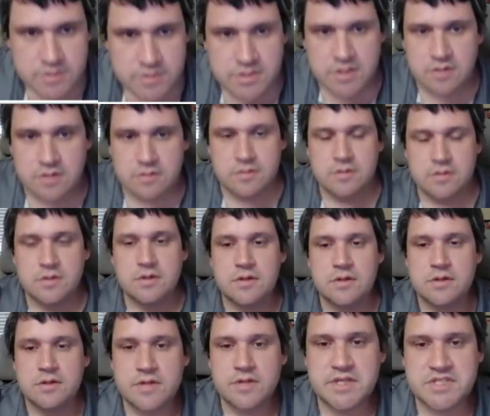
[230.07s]
so
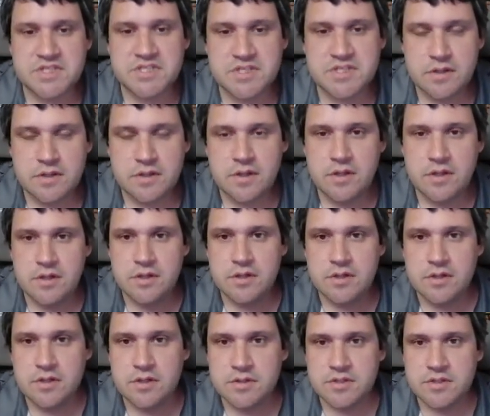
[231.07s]
this
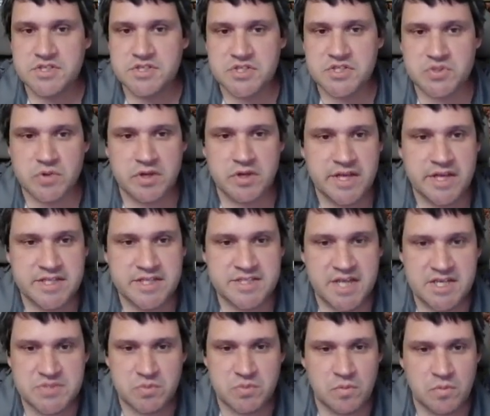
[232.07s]
is strictly a
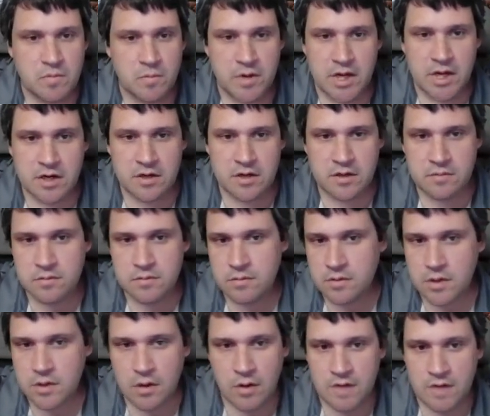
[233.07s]
test. We're not going
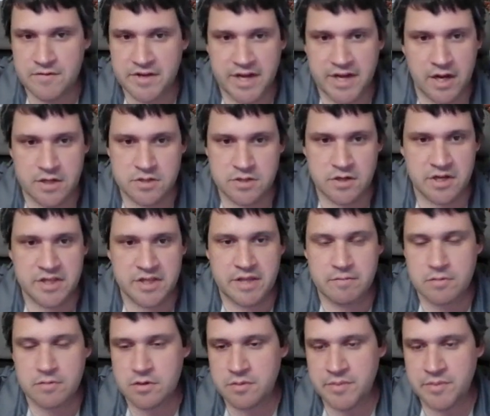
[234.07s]
to go off a character or
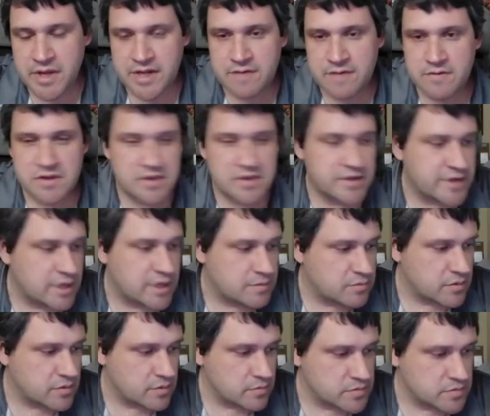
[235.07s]
anything. We're going to make everything
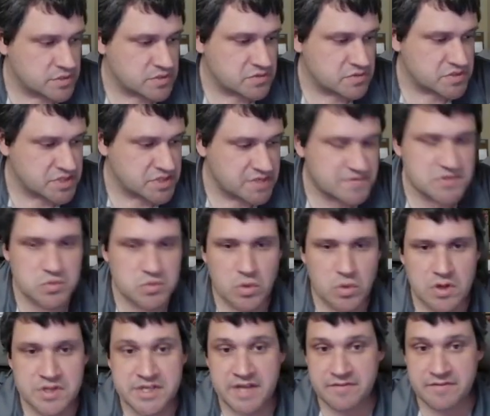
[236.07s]
up. We're just going to see if this
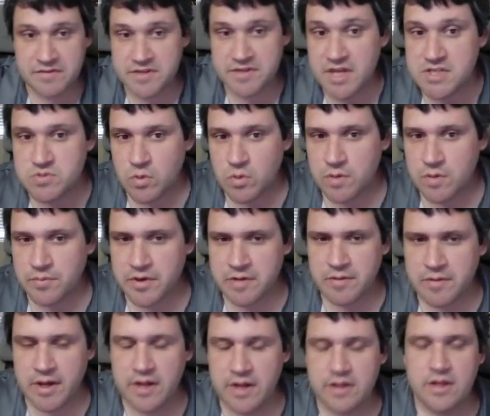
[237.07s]
works, and if it does work pretty
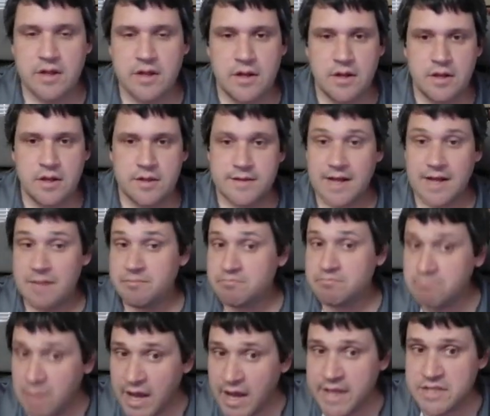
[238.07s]
well, I
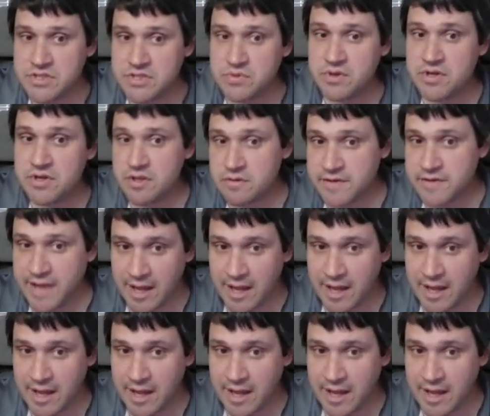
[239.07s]
might do another